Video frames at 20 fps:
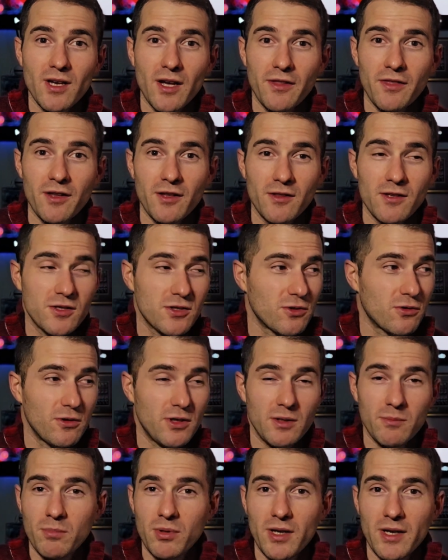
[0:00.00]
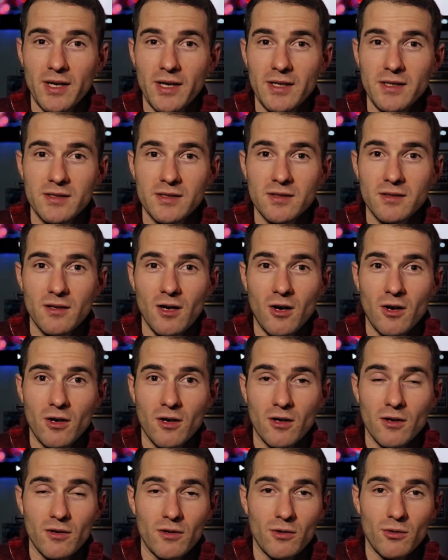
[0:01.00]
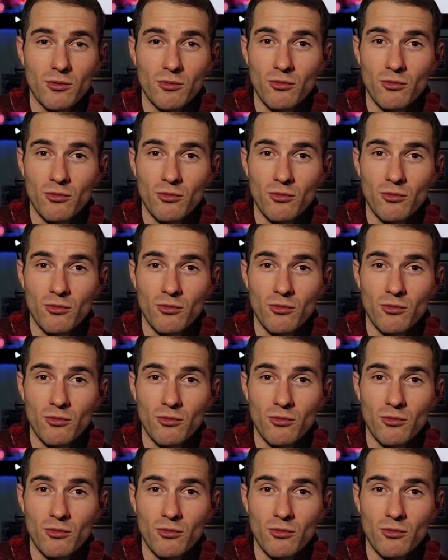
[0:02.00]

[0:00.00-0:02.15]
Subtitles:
I think the screenplays are